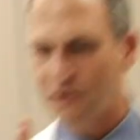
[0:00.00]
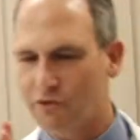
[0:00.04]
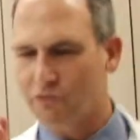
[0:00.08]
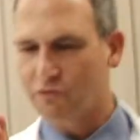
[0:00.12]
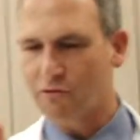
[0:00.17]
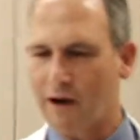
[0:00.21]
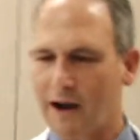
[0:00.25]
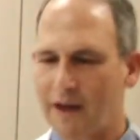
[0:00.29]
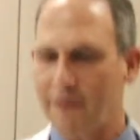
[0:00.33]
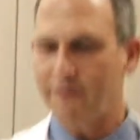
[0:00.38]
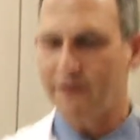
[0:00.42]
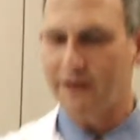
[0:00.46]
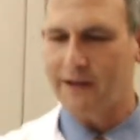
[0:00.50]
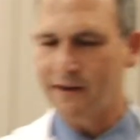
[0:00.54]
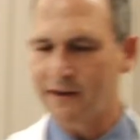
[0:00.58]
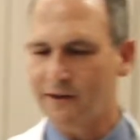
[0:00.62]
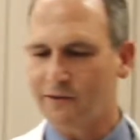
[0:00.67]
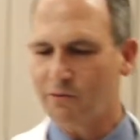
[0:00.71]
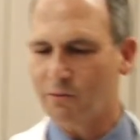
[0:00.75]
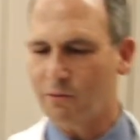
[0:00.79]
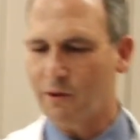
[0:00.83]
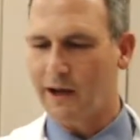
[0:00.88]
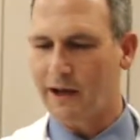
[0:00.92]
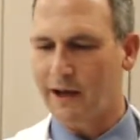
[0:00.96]
driving
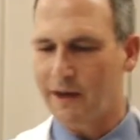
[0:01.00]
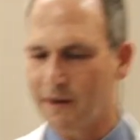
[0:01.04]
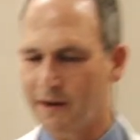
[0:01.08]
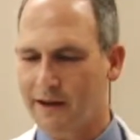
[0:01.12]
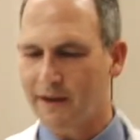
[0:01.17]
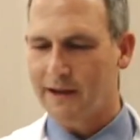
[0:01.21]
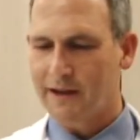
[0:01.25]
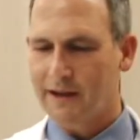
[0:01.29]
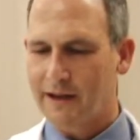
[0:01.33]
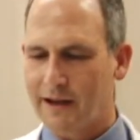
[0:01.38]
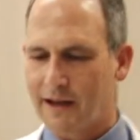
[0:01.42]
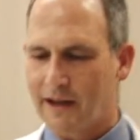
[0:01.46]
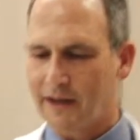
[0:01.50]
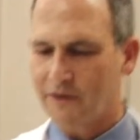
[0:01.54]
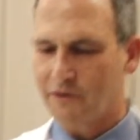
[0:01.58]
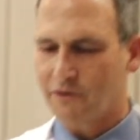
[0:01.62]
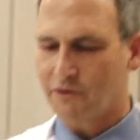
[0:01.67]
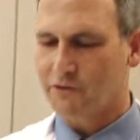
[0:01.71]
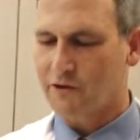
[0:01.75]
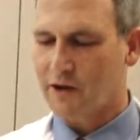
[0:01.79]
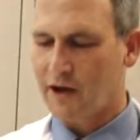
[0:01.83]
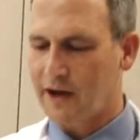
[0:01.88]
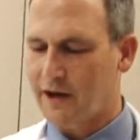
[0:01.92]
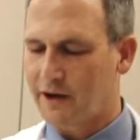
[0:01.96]
this way and your
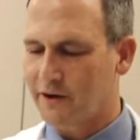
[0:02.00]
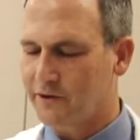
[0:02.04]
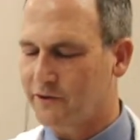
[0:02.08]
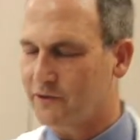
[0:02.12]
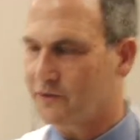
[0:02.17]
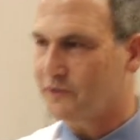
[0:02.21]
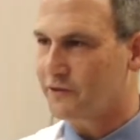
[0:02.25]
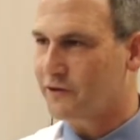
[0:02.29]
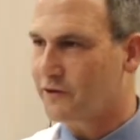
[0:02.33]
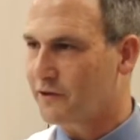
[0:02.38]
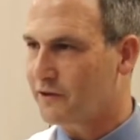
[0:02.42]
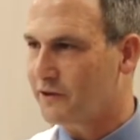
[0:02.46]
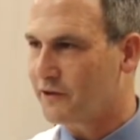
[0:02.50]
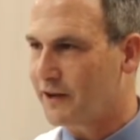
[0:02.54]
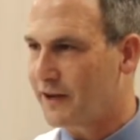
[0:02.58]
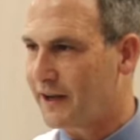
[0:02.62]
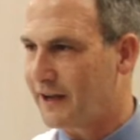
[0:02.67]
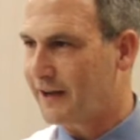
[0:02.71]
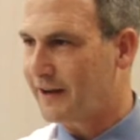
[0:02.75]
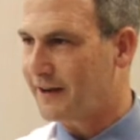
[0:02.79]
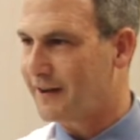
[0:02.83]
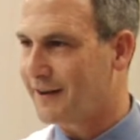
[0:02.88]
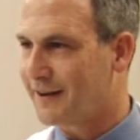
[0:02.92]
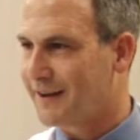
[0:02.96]
tires are turned
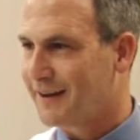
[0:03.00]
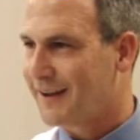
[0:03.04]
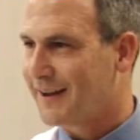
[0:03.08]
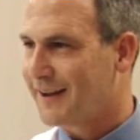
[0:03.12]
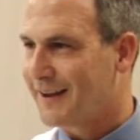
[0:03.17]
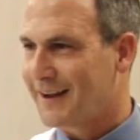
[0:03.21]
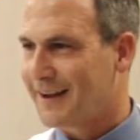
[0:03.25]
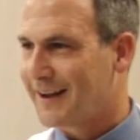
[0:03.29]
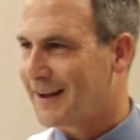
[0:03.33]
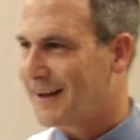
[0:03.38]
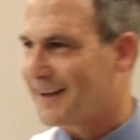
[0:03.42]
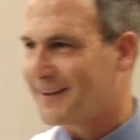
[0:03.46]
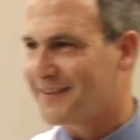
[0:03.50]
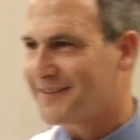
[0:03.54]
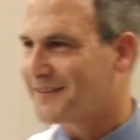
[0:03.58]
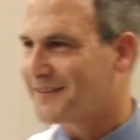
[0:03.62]
in. It's